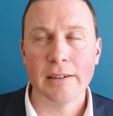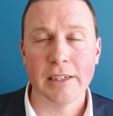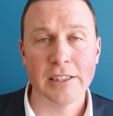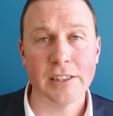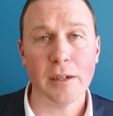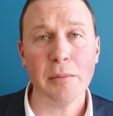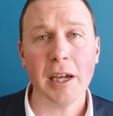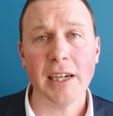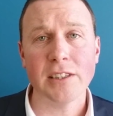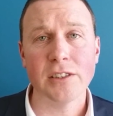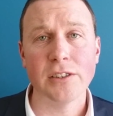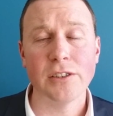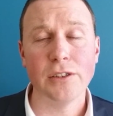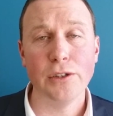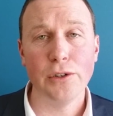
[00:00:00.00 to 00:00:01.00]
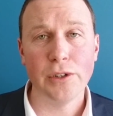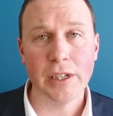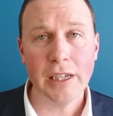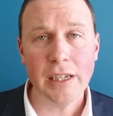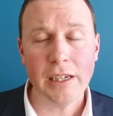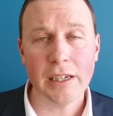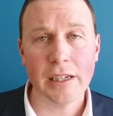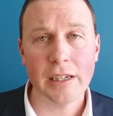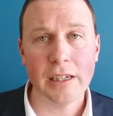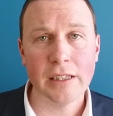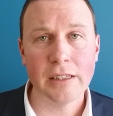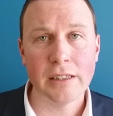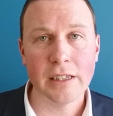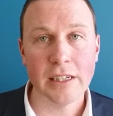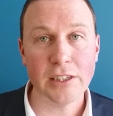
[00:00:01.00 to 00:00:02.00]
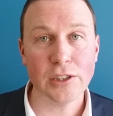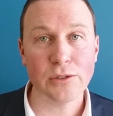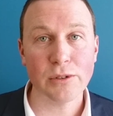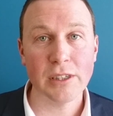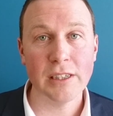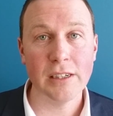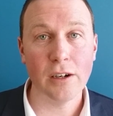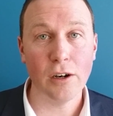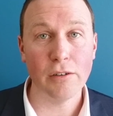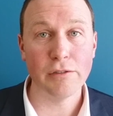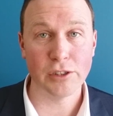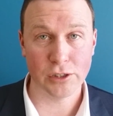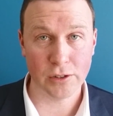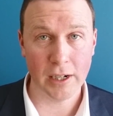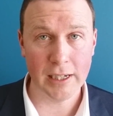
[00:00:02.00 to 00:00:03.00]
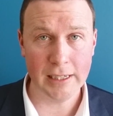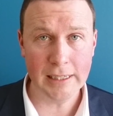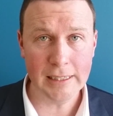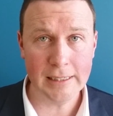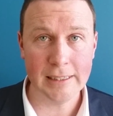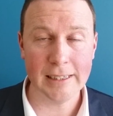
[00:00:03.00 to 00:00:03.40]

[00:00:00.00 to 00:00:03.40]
in some cases, unique in the history of Australia,